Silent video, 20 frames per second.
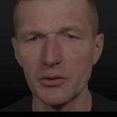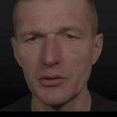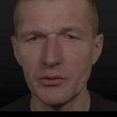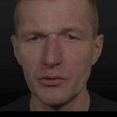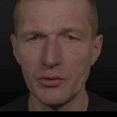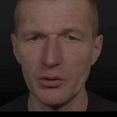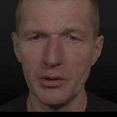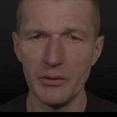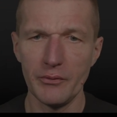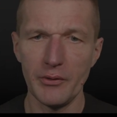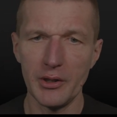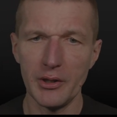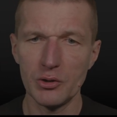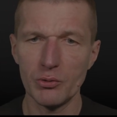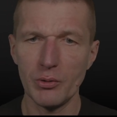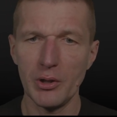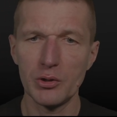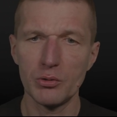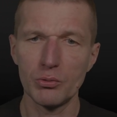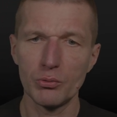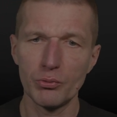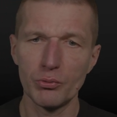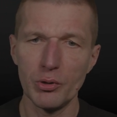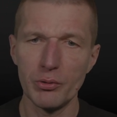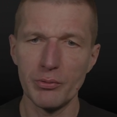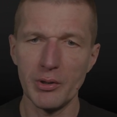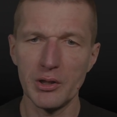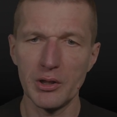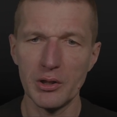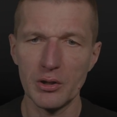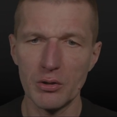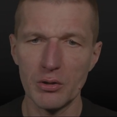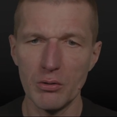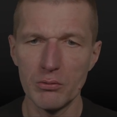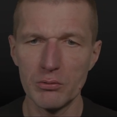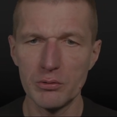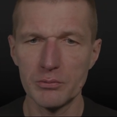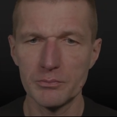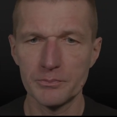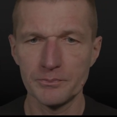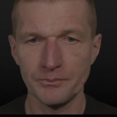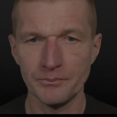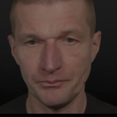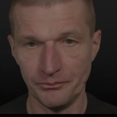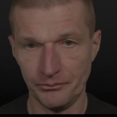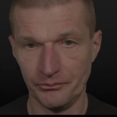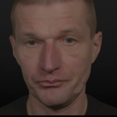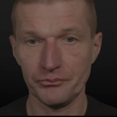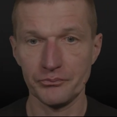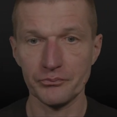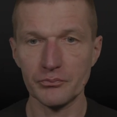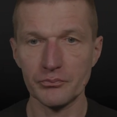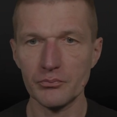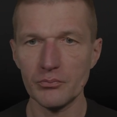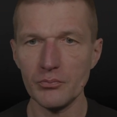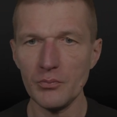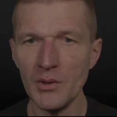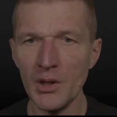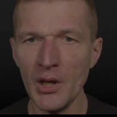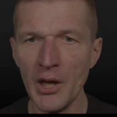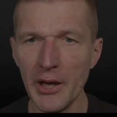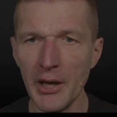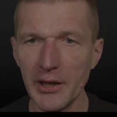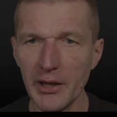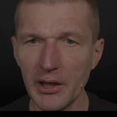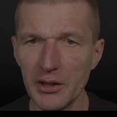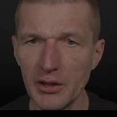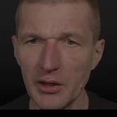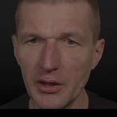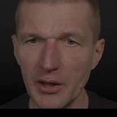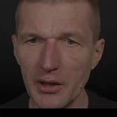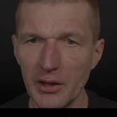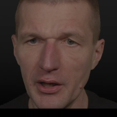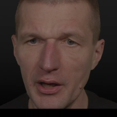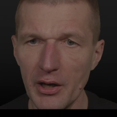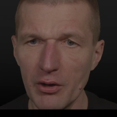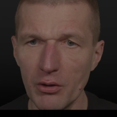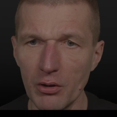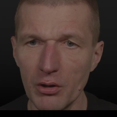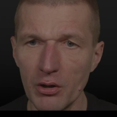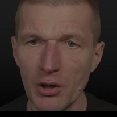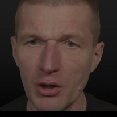So if I try to rerun the code, I get an error.